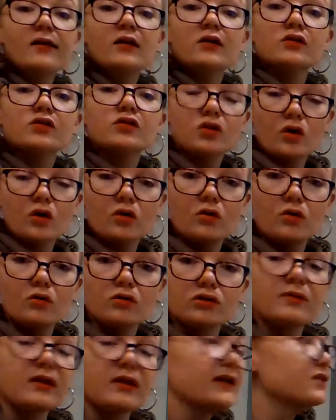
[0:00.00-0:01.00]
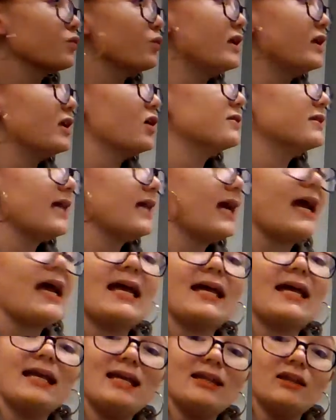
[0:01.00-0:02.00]
circles because we know
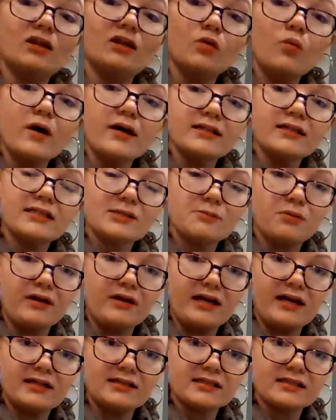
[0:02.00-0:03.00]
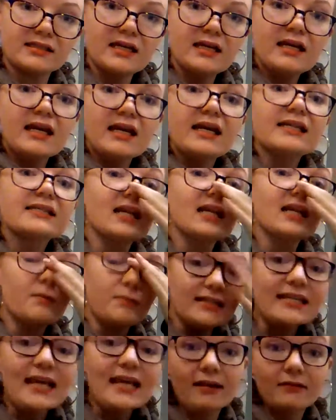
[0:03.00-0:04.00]
10 in the ones place is going to be
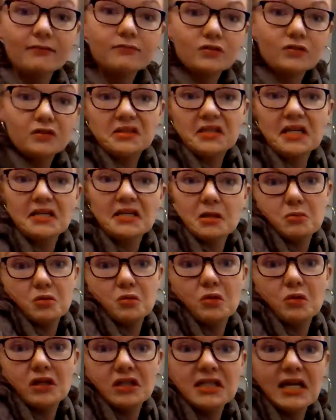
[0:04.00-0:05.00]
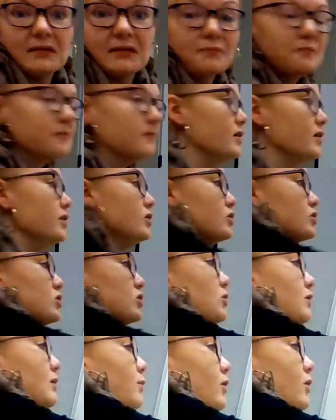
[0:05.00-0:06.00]
10 because 10 times 1 is 10.
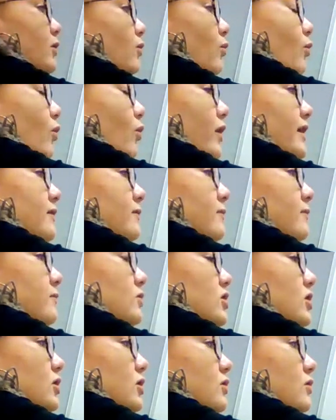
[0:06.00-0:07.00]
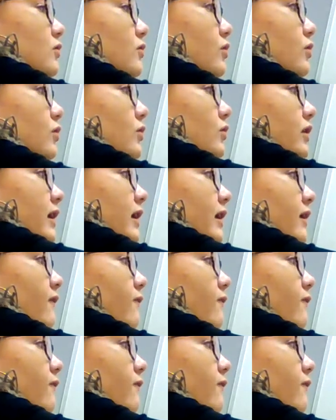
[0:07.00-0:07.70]
So we put 1, 2, 3,